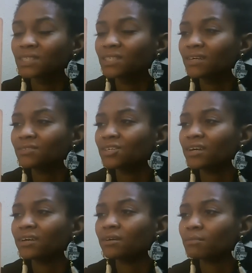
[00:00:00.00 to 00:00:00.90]
get out your
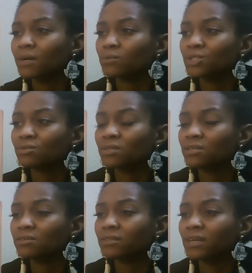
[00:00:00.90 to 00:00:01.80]
head about what you
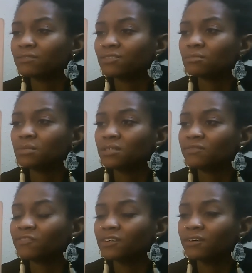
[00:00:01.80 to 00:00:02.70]
think your life should be
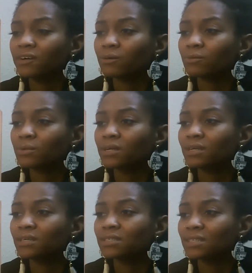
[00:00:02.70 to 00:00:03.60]
and figure out what it
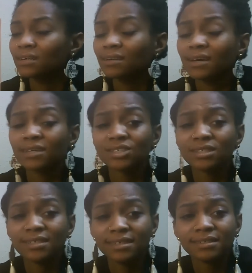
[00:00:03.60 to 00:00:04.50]
is that it
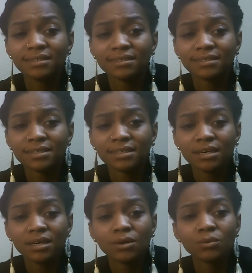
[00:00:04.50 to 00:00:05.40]
actually is
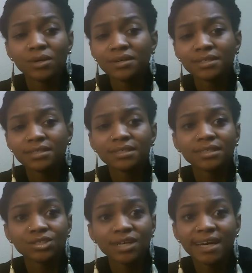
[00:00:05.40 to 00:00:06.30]
where it is
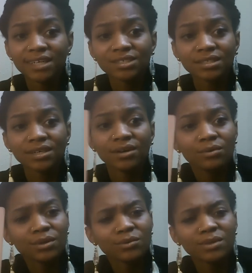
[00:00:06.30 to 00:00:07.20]
that you're actually
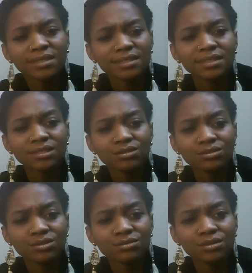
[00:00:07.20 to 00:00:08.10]
going what is it that you
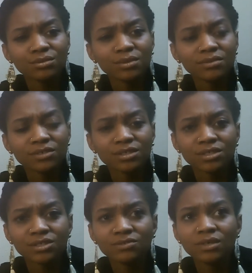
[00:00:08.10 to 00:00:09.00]
truly want for
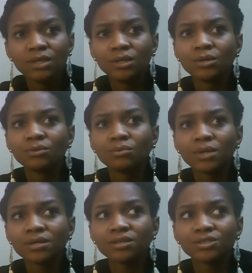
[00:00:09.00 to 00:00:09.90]
yourself
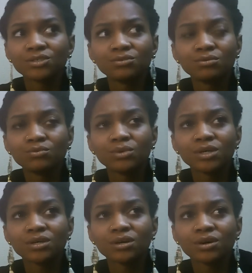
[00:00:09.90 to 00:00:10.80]
where are you
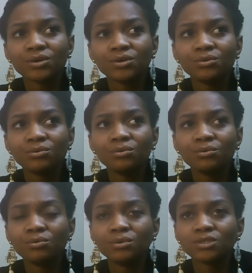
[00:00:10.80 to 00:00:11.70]
where are
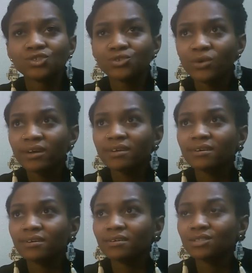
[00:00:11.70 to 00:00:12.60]
you
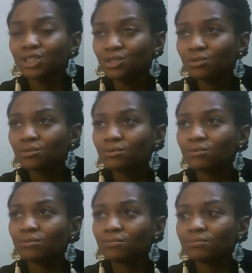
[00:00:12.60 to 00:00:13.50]
trekking to